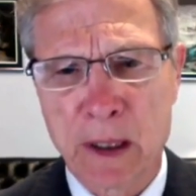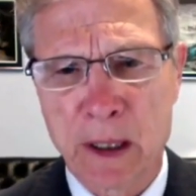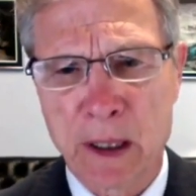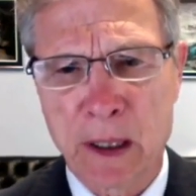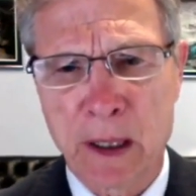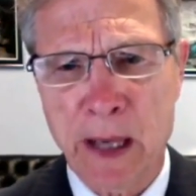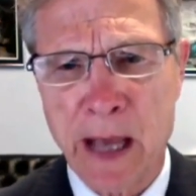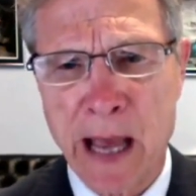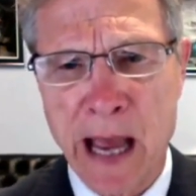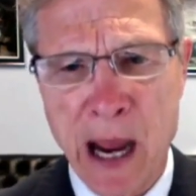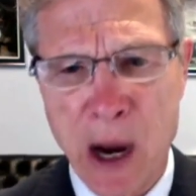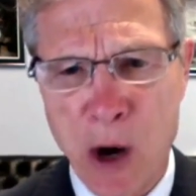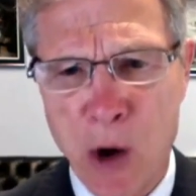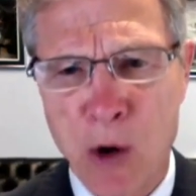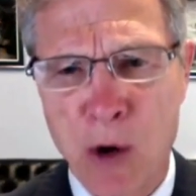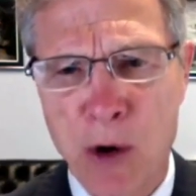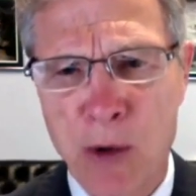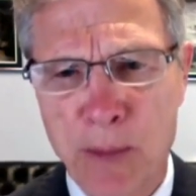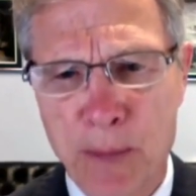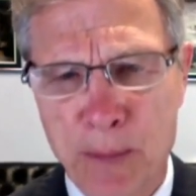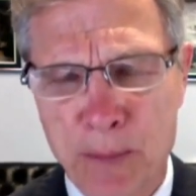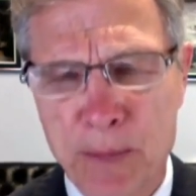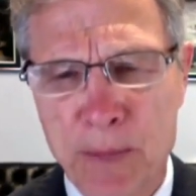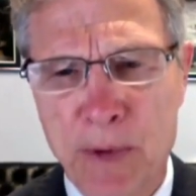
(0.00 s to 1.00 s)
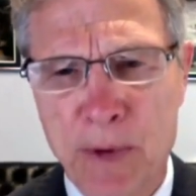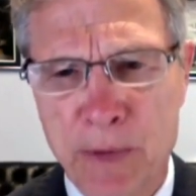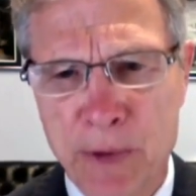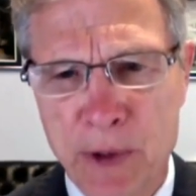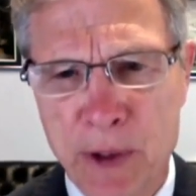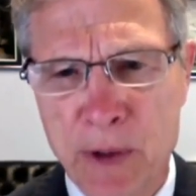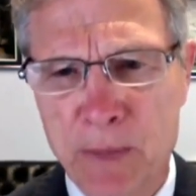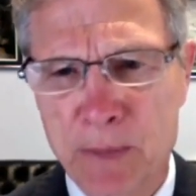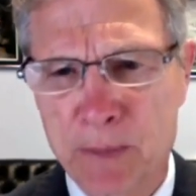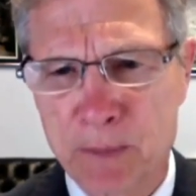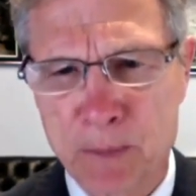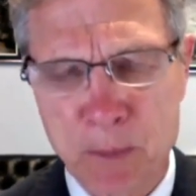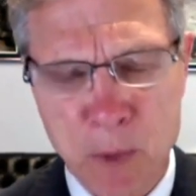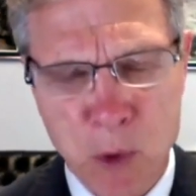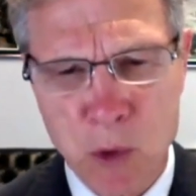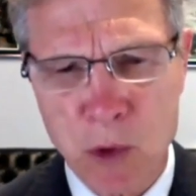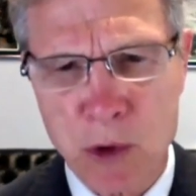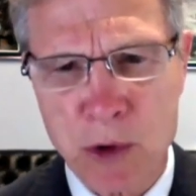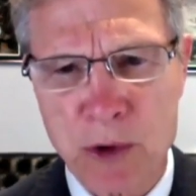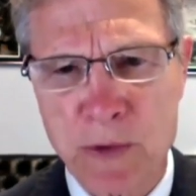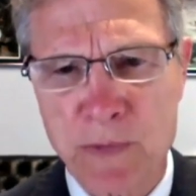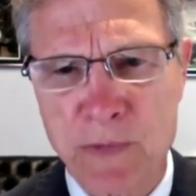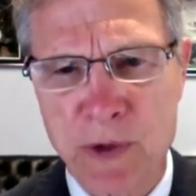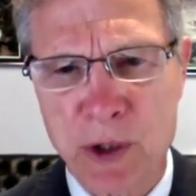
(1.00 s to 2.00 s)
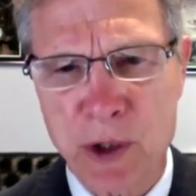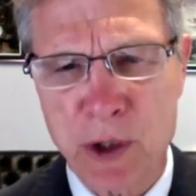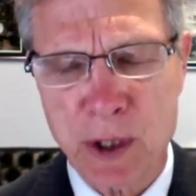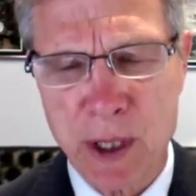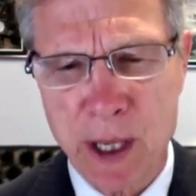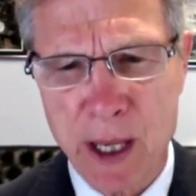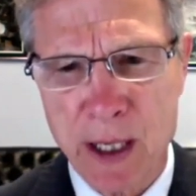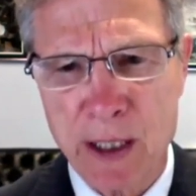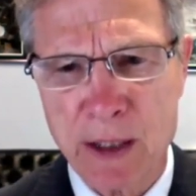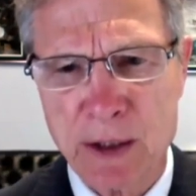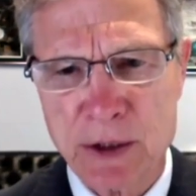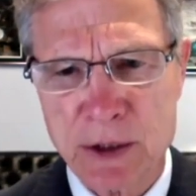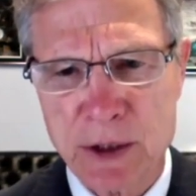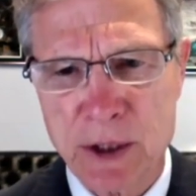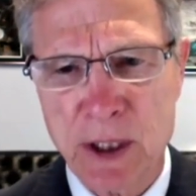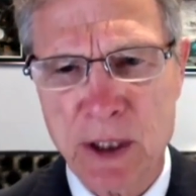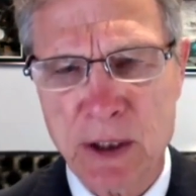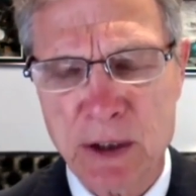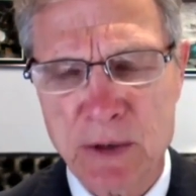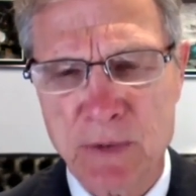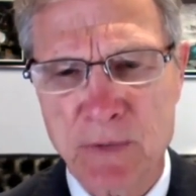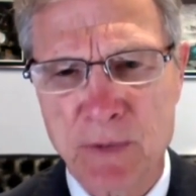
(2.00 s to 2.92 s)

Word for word: uh, our the border of the United States